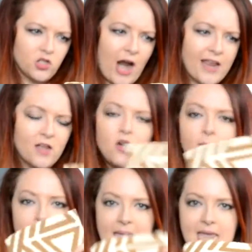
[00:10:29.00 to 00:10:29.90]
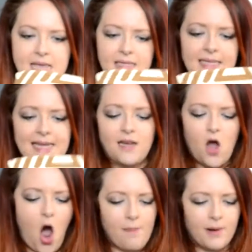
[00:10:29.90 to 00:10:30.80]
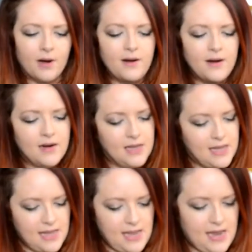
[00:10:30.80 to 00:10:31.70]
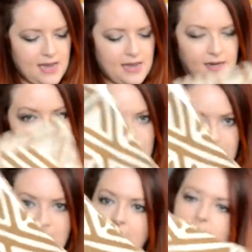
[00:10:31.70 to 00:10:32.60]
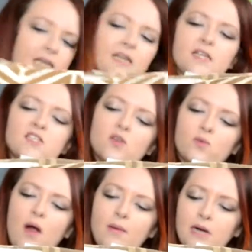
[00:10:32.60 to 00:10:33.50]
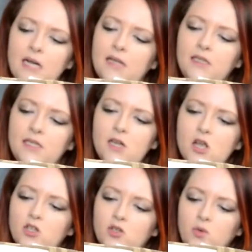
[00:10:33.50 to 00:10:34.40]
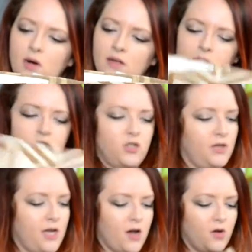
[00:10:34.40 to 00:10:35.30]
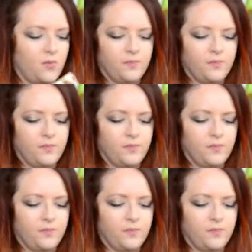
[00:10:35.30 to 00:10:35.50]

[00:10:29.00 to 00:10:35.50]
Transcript: Triangle Maze in copper. And that again is Robert Allen Dwell Studio.